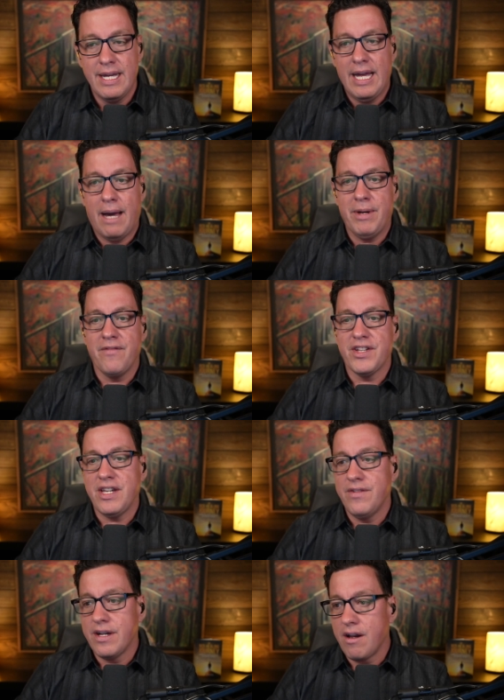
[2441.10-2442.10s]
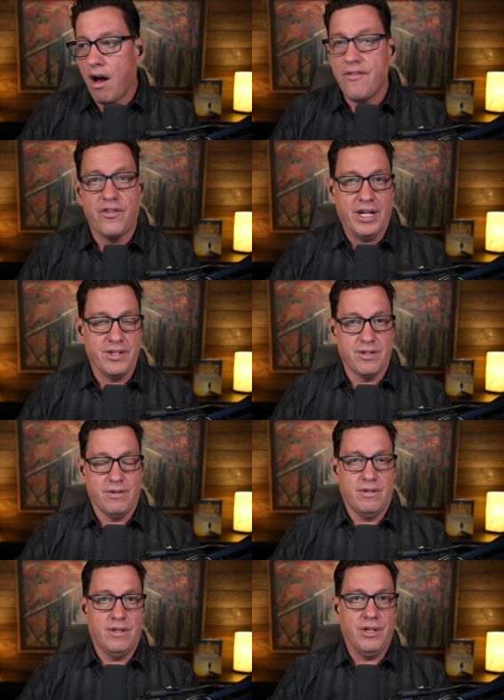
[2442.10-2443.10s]
How many of us, even in offerings,
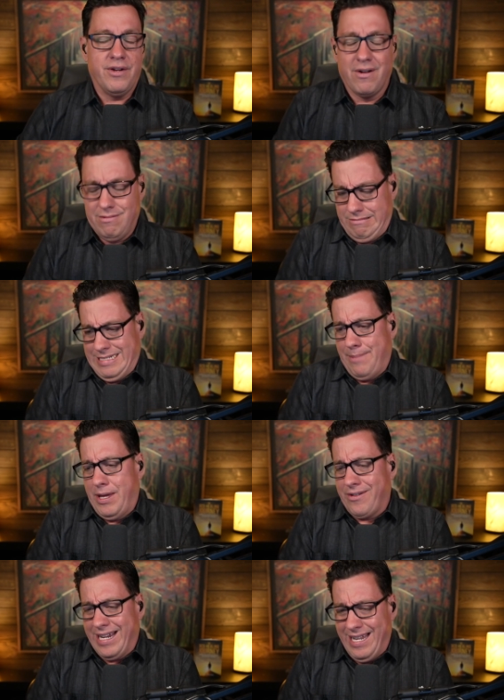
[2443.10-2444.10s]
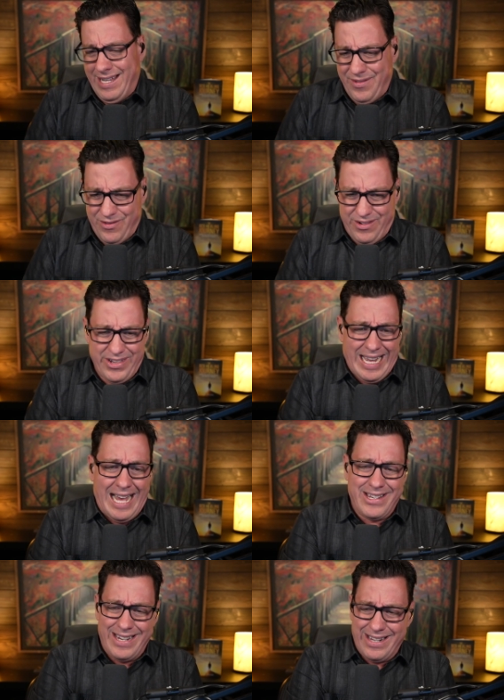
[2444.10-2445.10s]
you know, you're, oh, I better give, or else
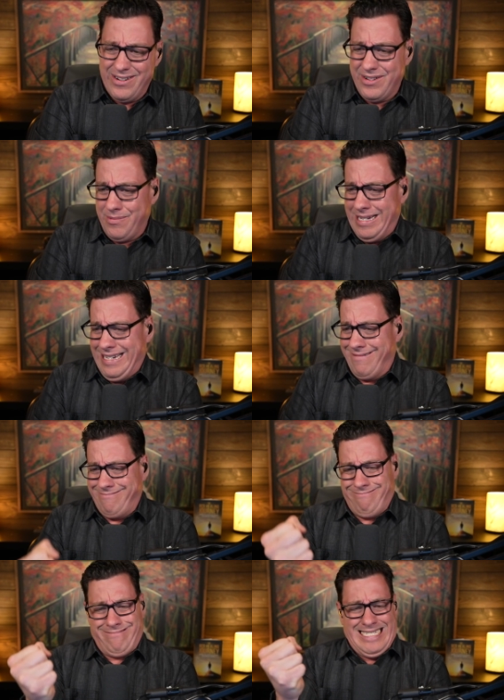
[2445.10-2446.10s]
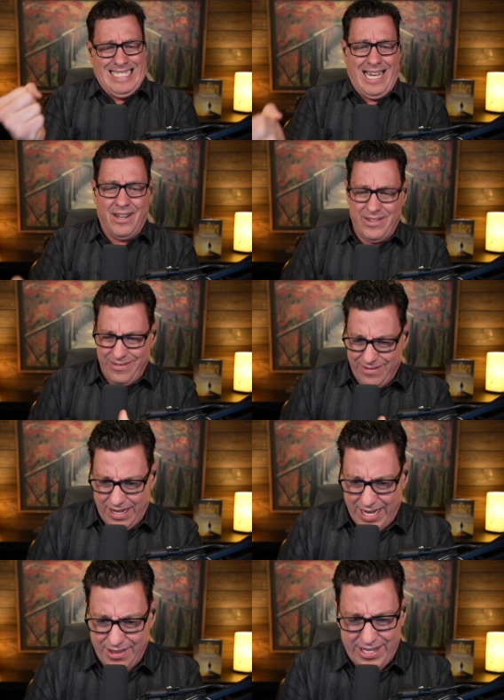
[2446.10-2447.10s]
God's going to curse me.
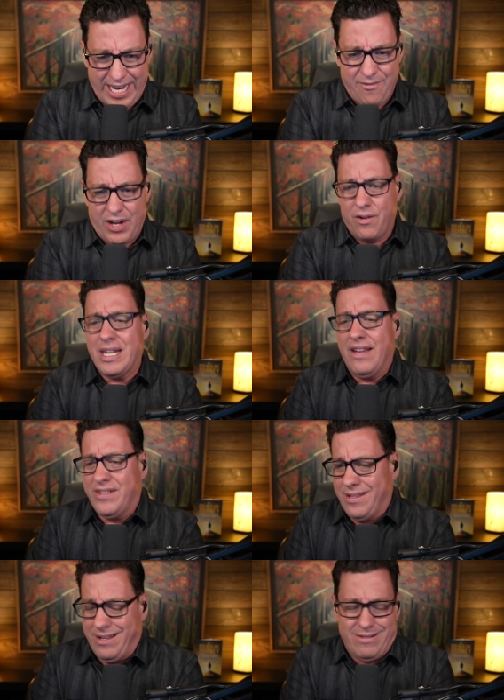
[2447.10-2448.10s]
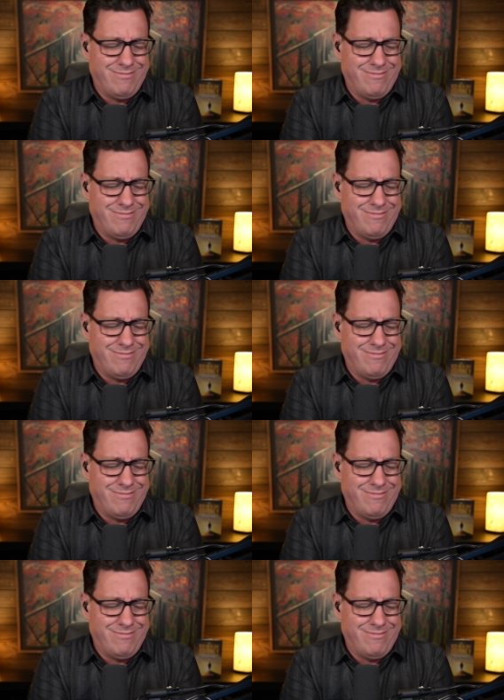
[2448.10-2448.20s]
Mm, the thing if I don't give to the,